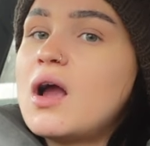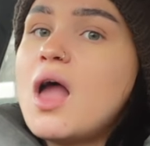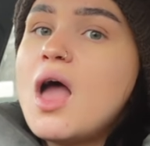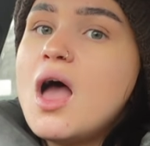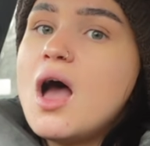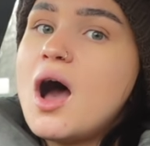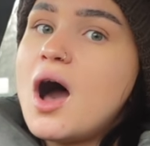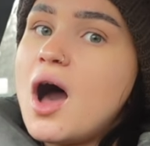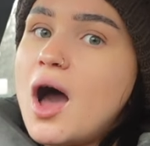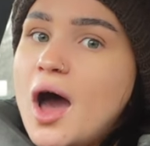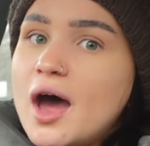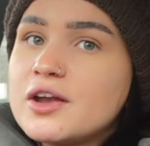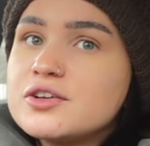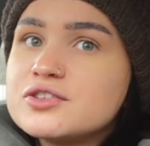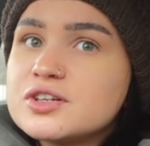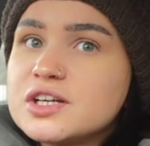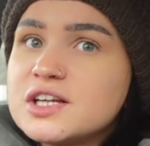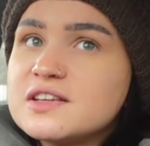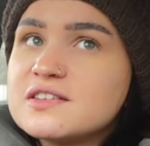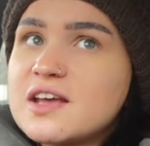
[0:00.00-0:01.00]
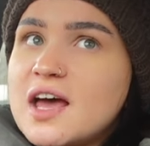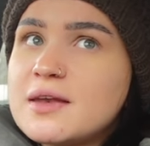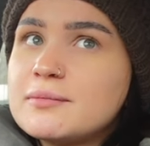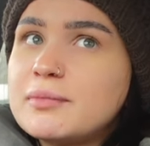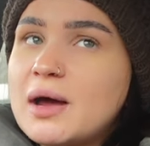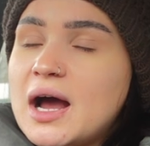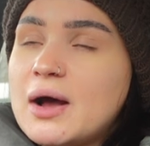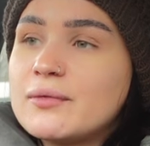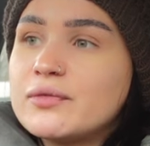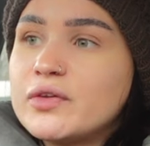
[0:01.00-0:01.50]

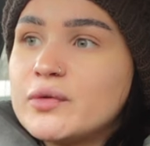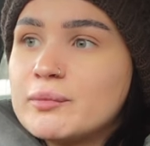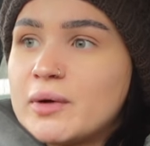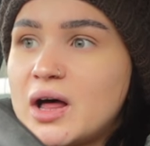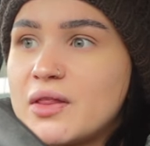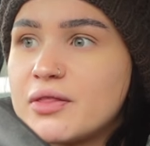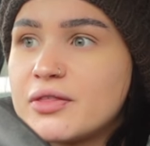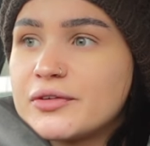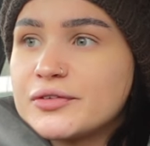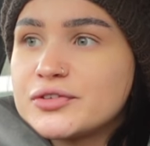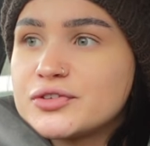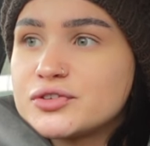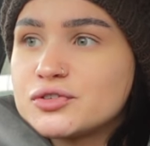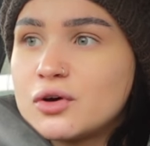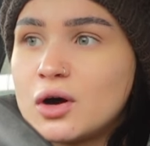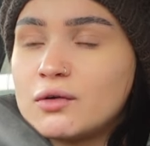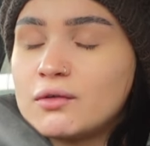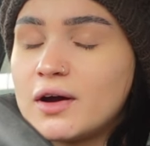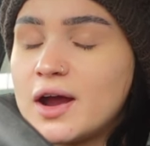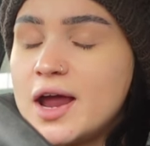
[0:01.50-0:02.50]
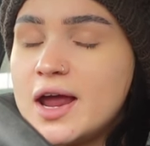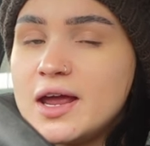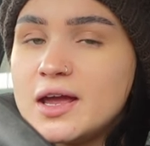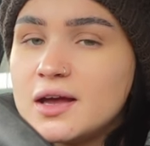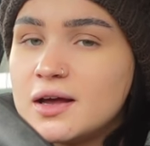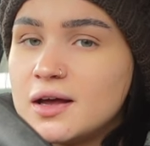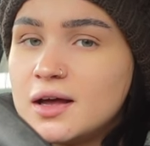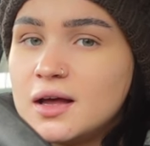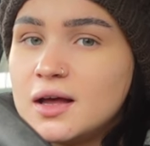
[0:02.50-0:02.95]
£110 a month, sorry.